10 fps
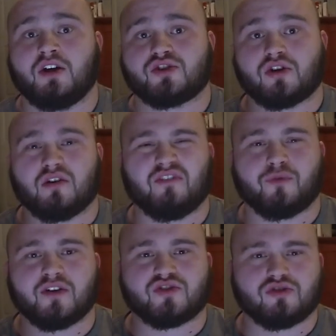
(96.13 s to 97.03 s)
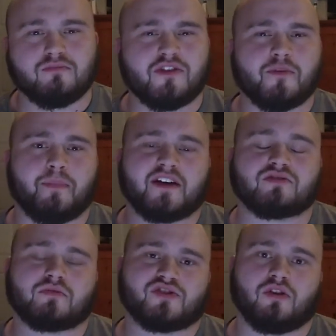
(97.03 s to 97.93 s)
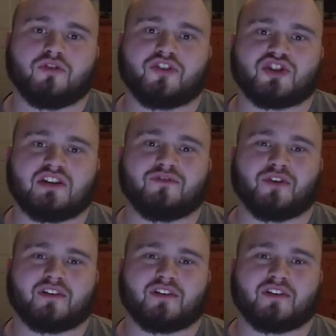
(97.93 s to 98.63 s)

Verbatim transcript: So if we assume that the best results achieved